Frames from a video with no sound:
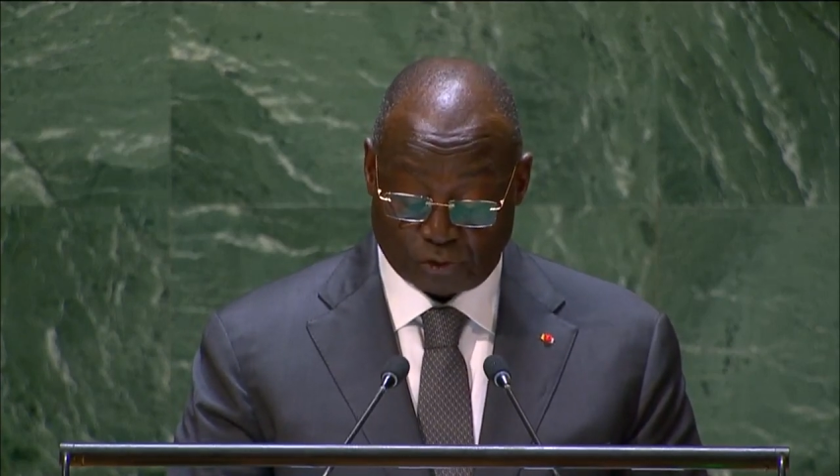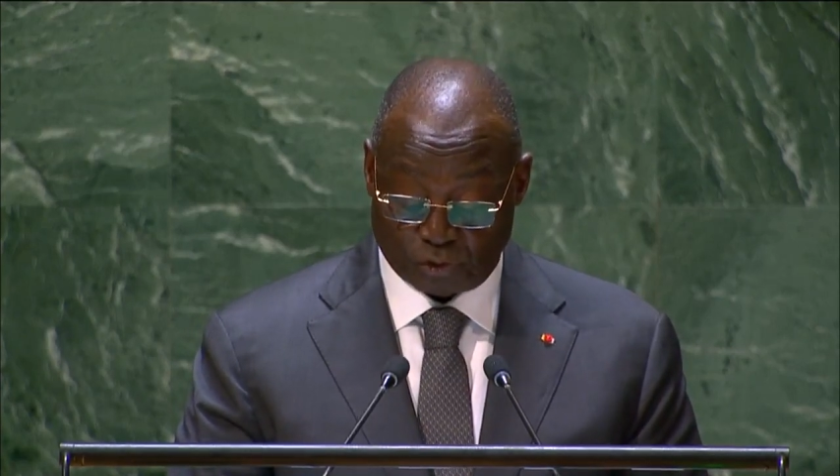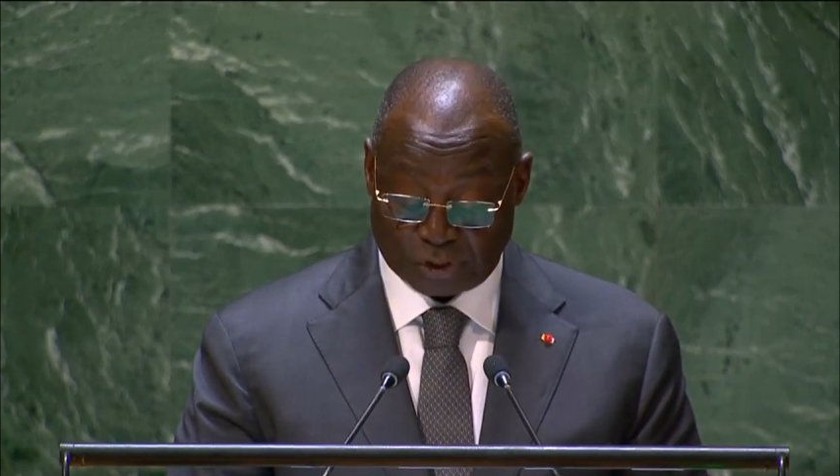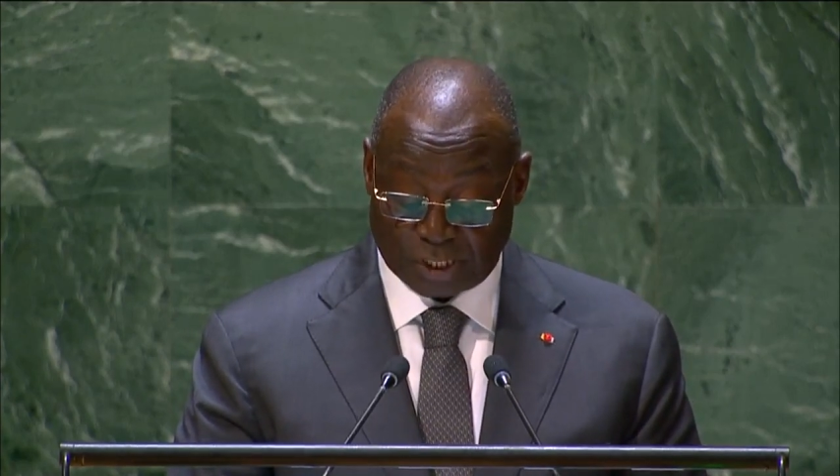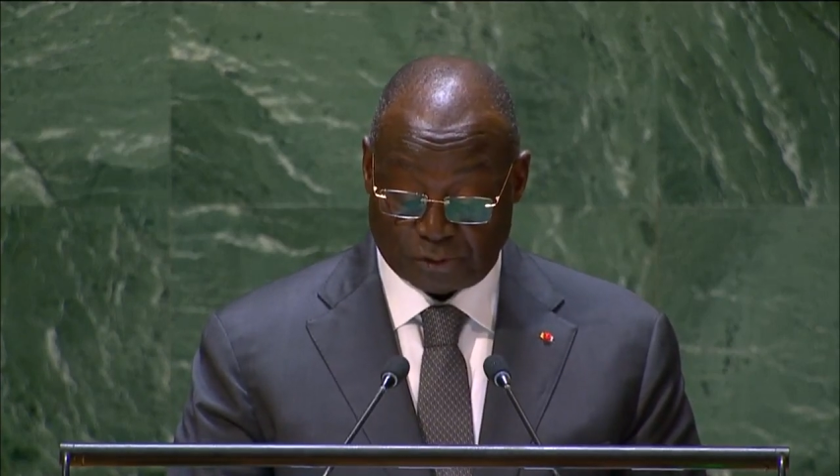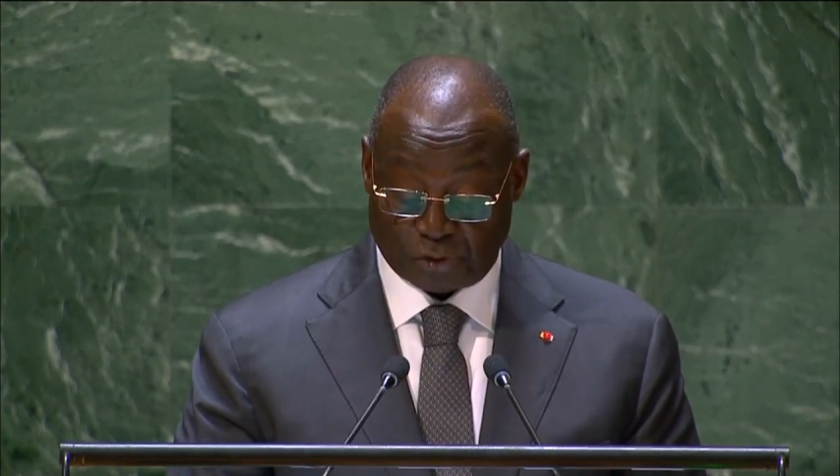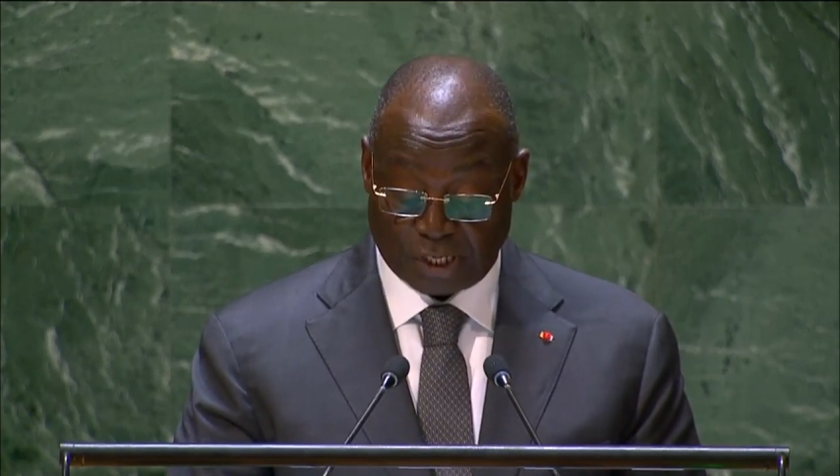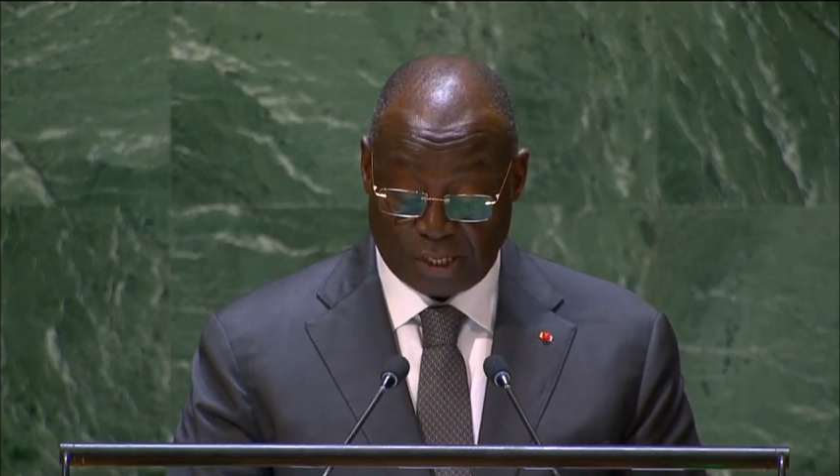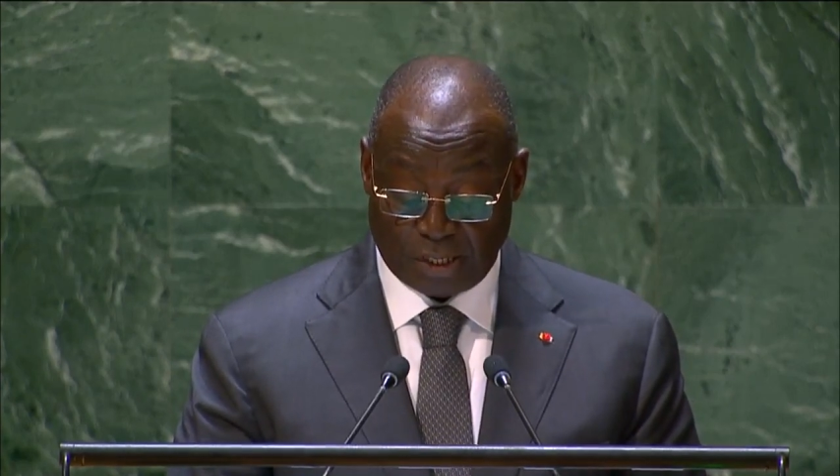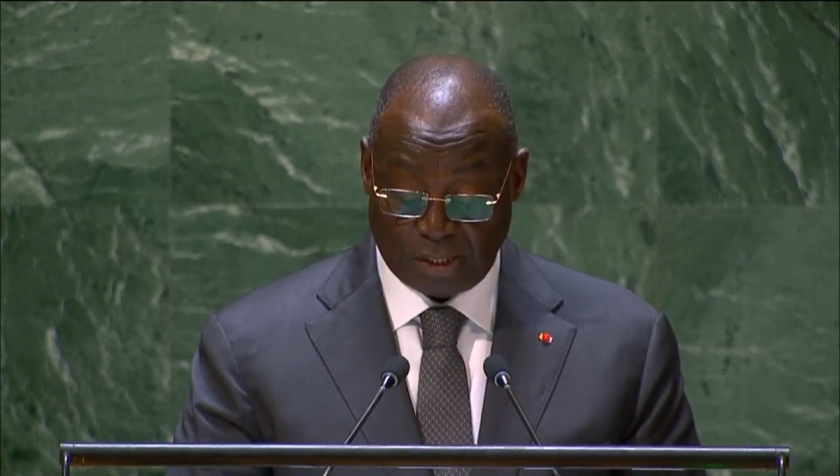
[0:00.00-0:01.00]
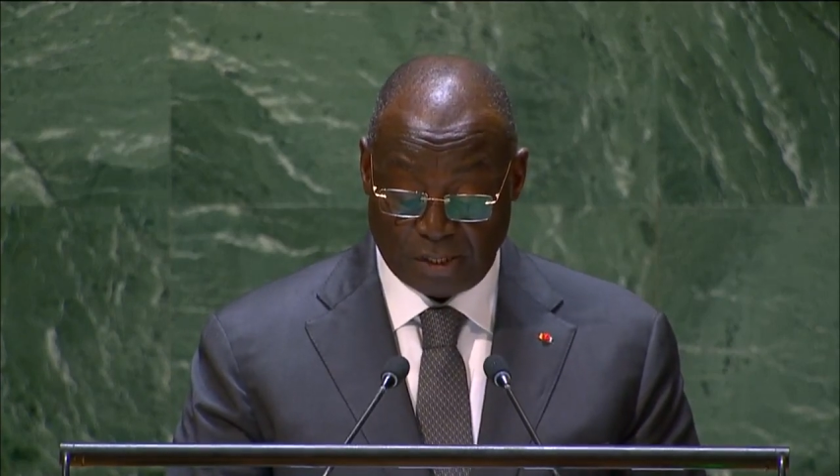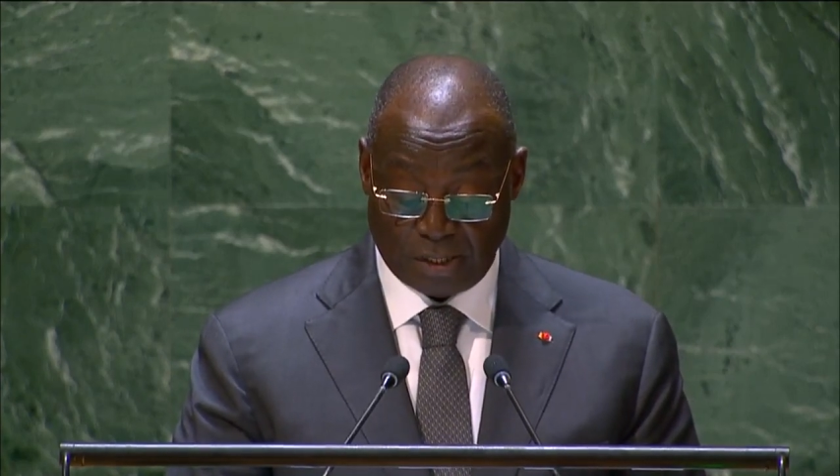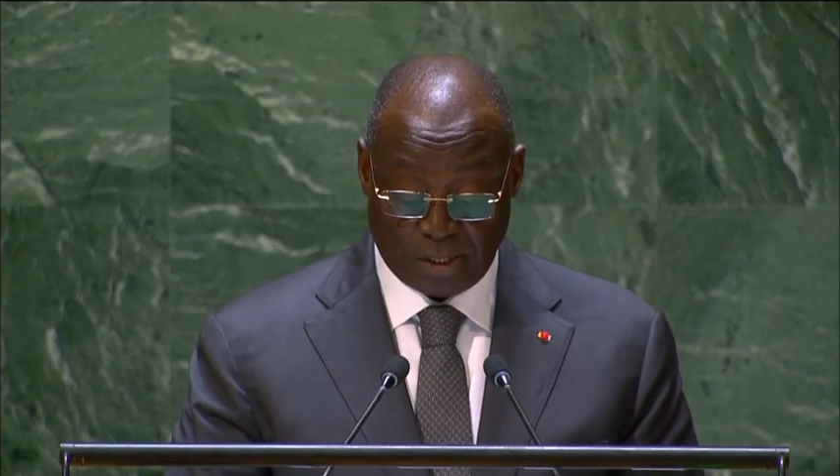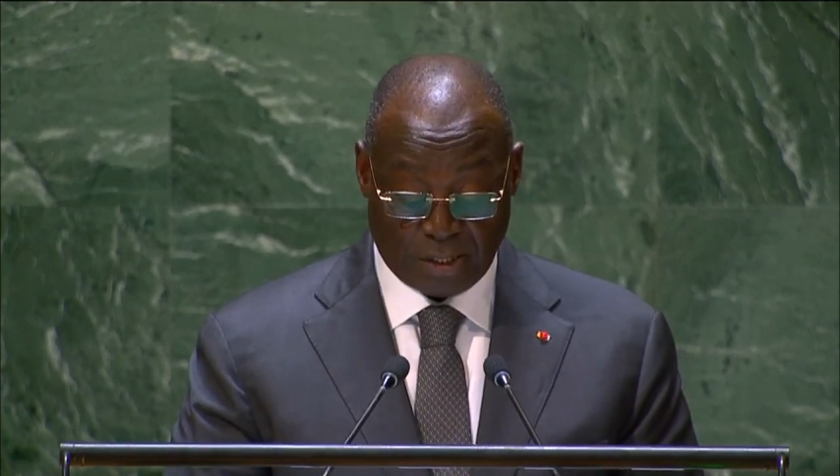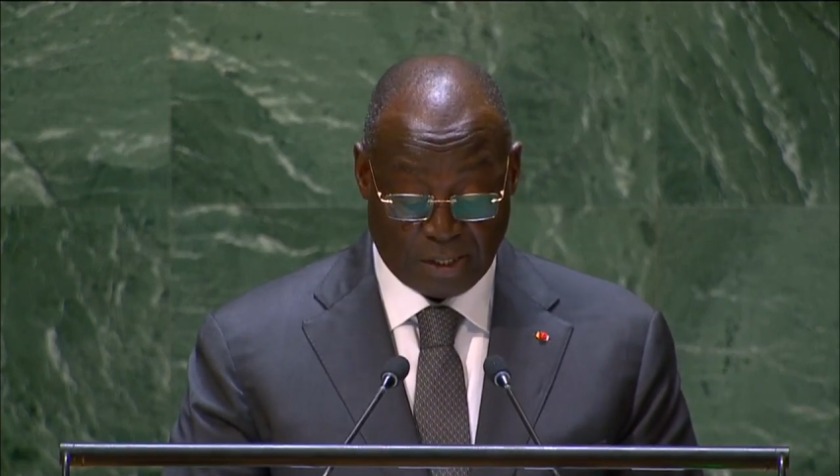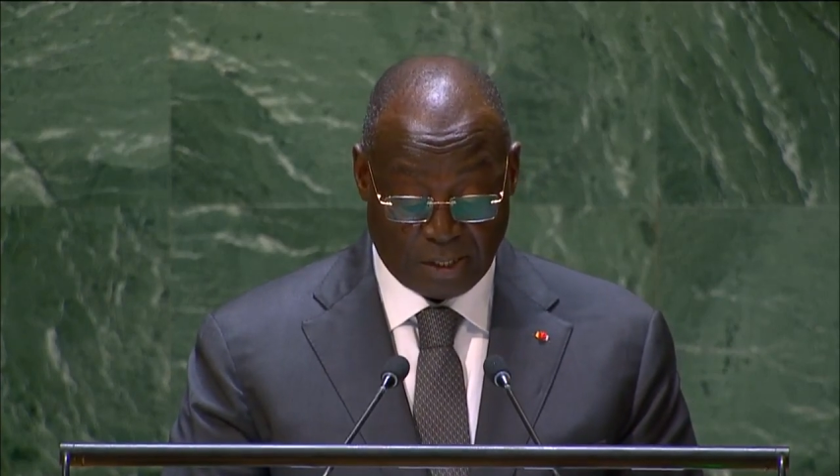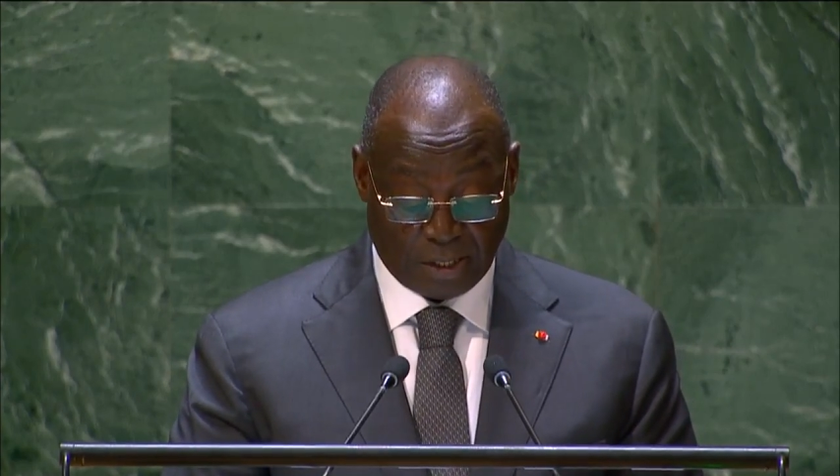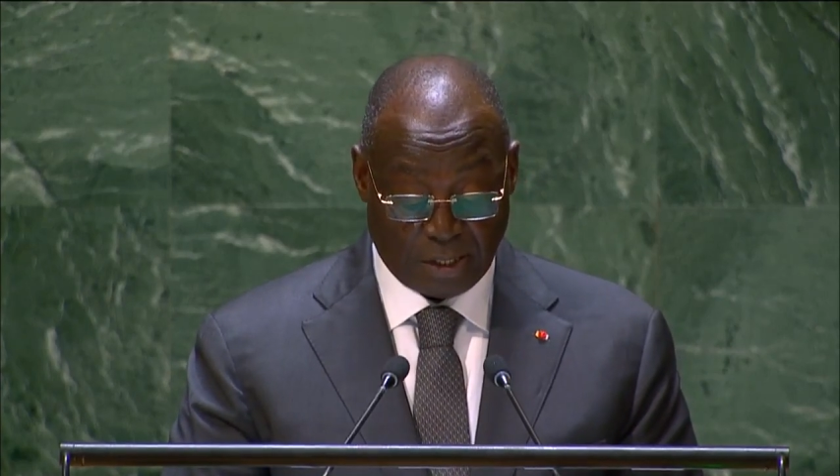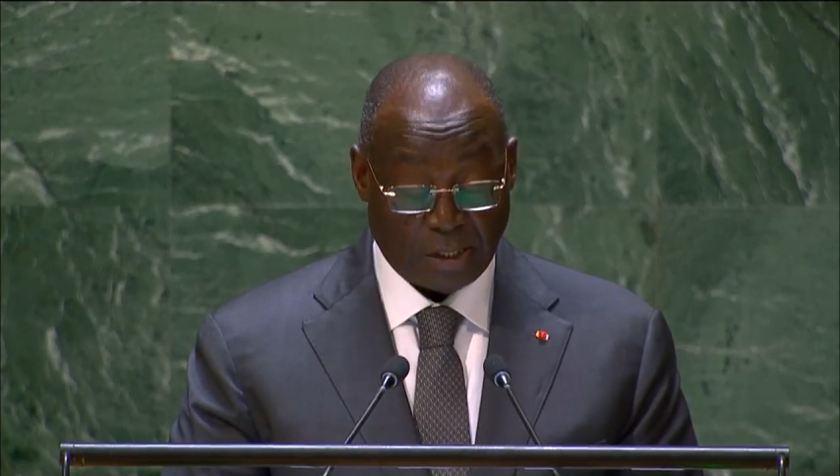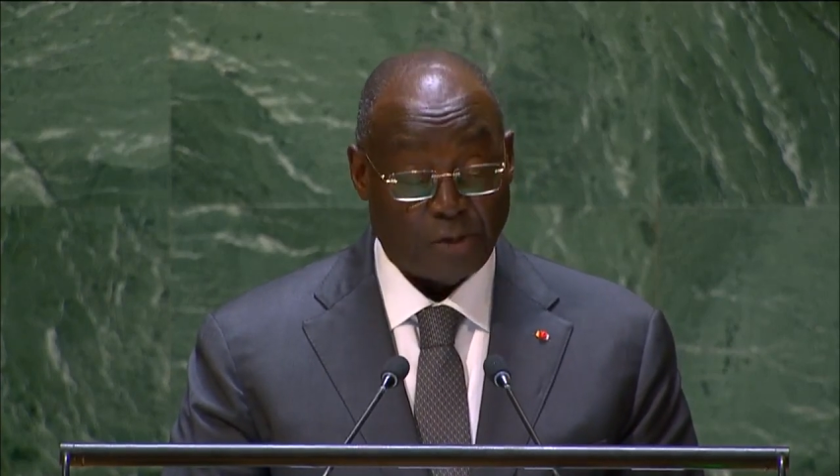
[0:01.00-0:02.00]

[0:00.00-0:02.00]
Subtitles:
the aim is to improve sustainable